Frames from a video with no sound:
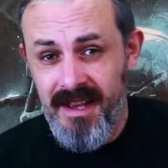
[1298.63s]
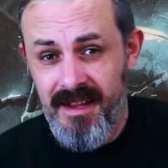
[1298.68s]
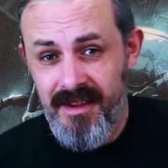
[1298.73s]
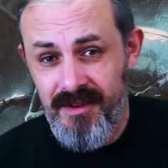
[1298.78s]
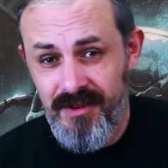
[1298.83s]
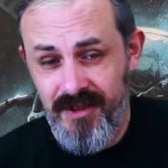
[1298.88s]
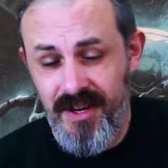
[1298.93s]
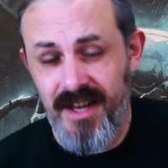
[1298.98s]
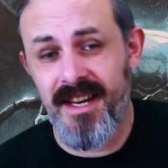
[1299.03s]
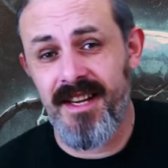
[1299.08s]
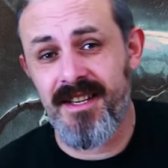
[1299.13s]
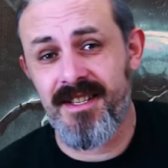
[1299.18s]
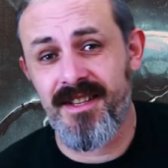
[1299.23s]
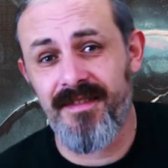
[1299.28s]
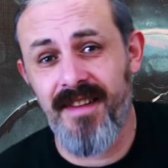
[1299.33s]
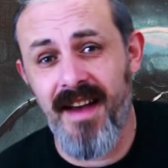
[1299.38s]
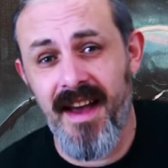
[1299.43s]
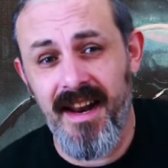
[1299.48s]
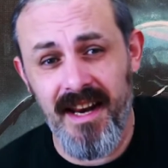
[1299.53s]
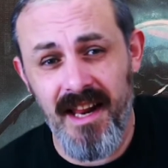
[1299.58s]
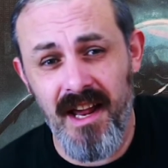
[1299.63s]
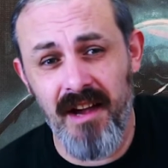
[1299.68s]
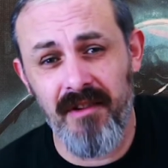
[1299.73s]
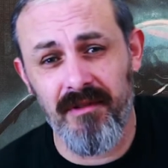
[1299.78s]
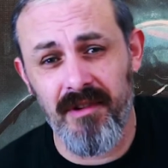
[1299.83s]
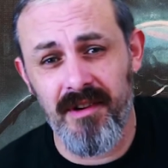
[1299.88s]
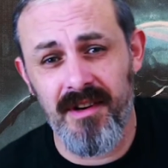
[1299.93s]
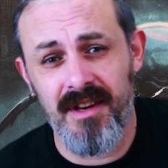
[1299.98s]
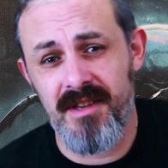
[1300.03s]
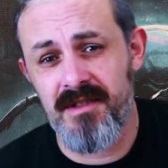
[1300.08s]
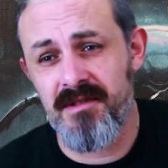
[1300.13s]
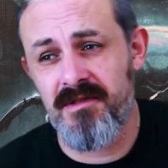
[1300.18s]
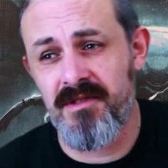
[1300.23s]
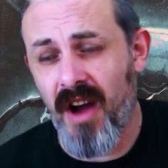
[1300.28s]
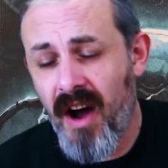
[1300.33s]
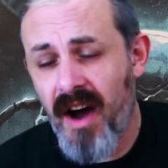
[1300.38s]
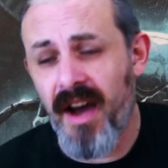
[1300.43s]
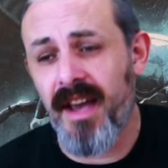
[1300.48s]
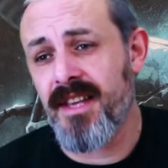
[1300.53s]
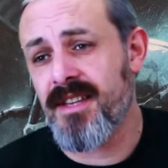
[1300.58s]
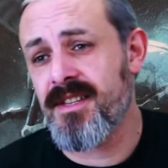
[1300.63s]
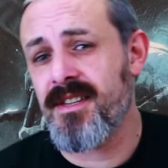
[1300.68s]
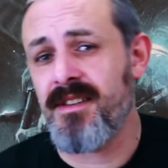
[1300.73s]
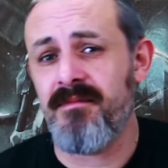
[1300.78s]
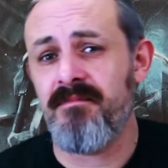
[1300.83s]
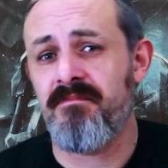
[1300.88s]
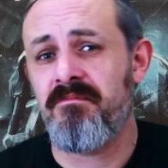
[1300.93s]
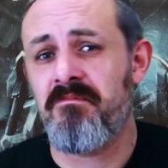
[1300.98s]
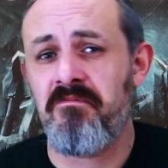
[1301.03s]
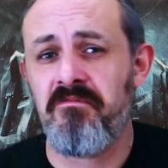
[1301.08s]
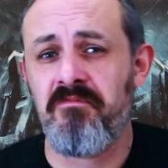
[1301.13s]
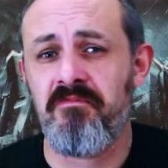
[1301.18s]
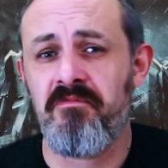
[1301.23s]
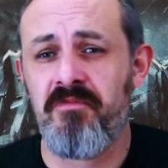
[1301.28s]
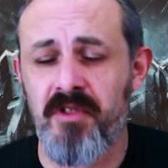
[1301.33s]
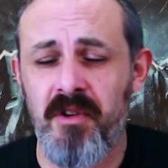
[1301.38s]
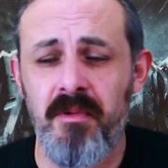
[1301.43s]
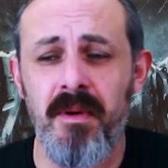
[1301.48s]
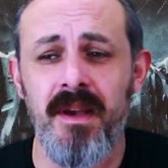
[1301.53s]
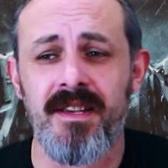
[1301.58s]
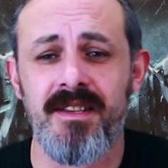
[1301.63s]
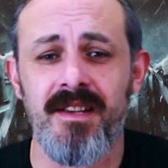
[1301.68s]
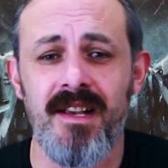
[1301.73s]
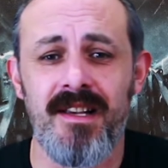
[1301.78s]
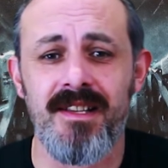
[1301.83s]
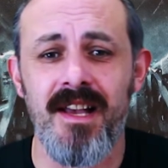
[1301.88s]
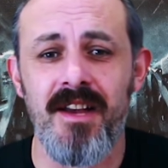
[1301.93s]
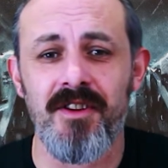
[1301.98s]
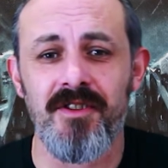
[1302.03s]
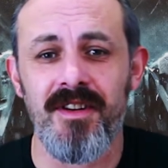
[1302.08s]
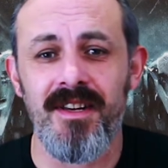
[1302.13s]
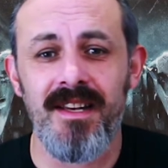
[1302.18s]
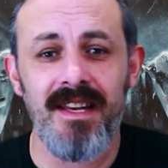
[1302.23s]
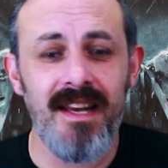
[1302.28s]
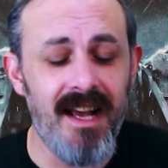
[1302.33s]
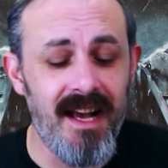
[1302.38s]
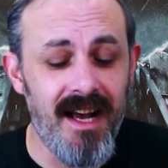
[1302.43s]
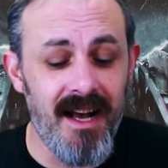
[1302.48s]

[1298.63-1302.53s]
shit hits the fan and everyone dies in quick succession.